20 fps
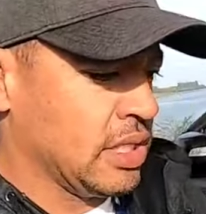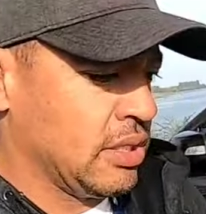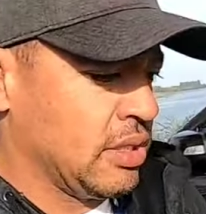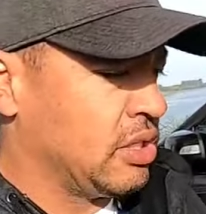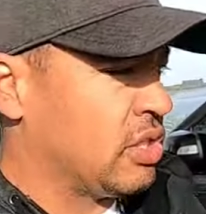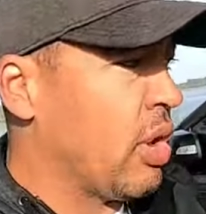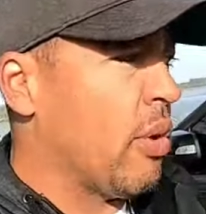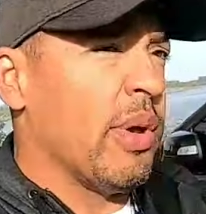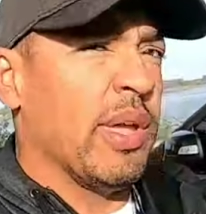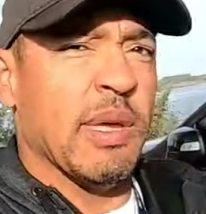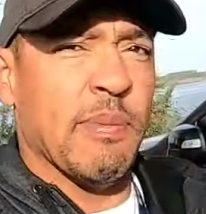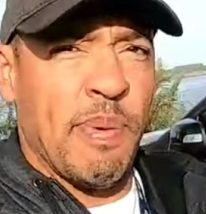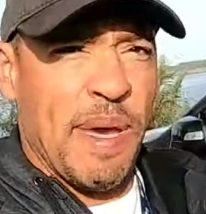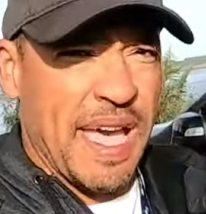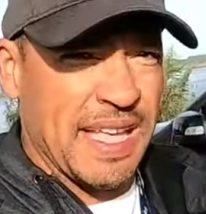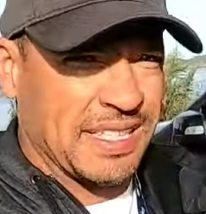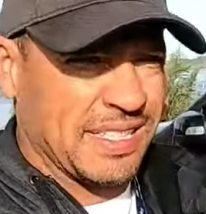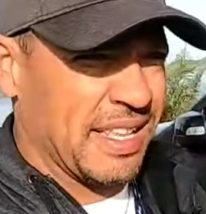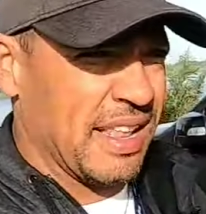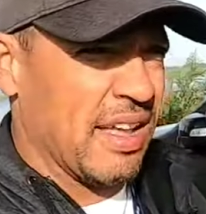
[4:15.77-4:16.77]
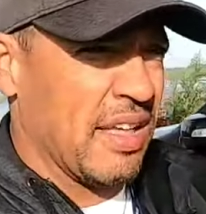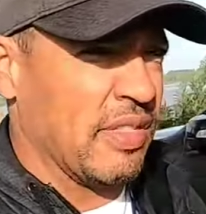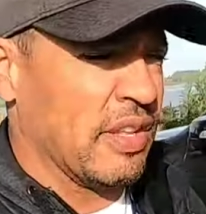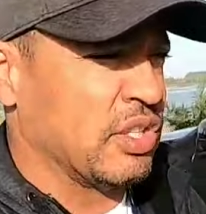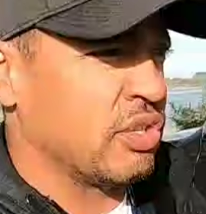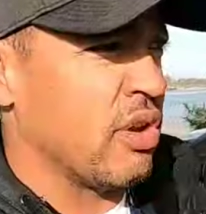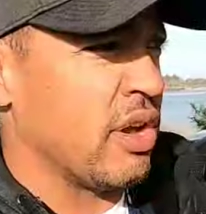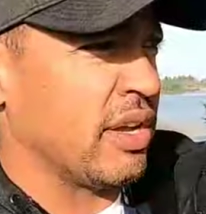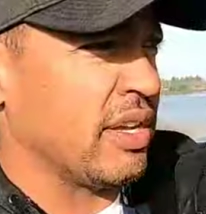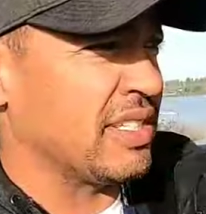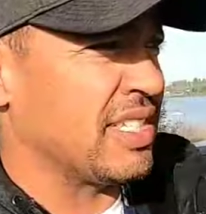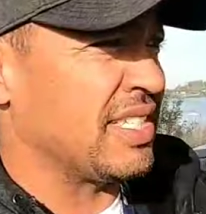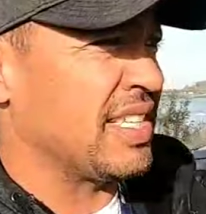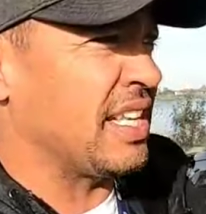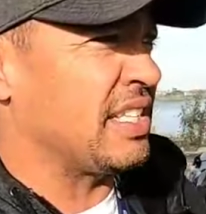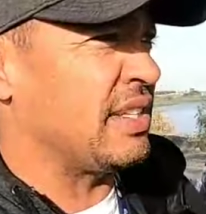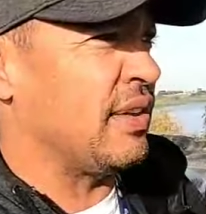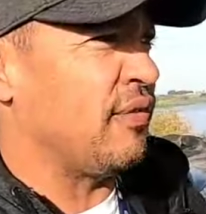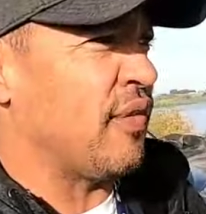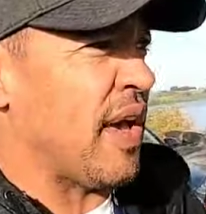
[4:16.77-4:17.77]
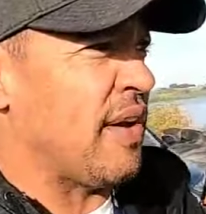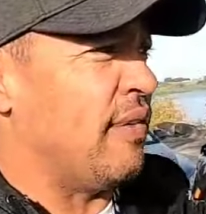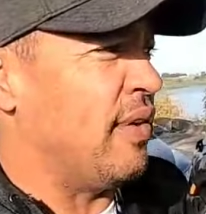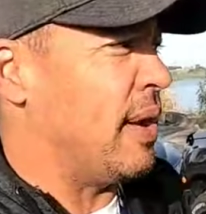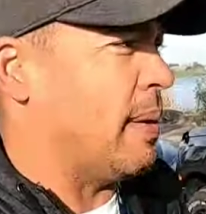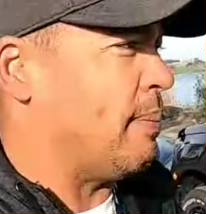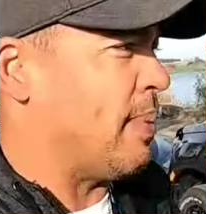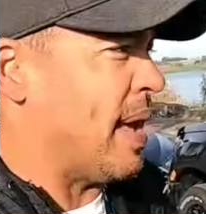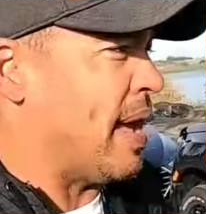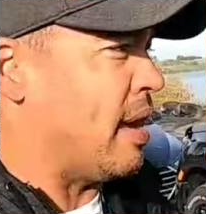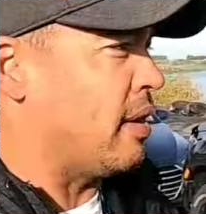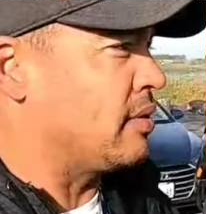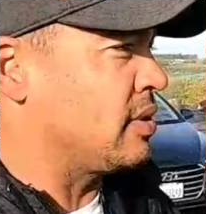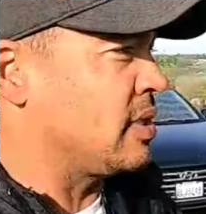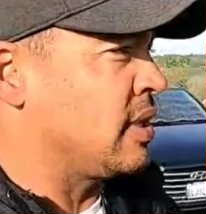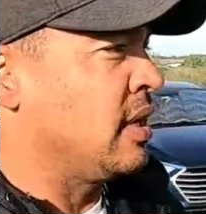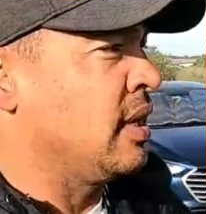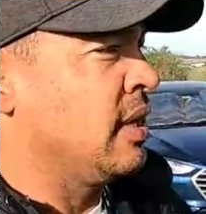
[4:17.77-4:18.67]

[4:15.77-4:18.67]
The towing capacity on the truck is 6,500 pounds,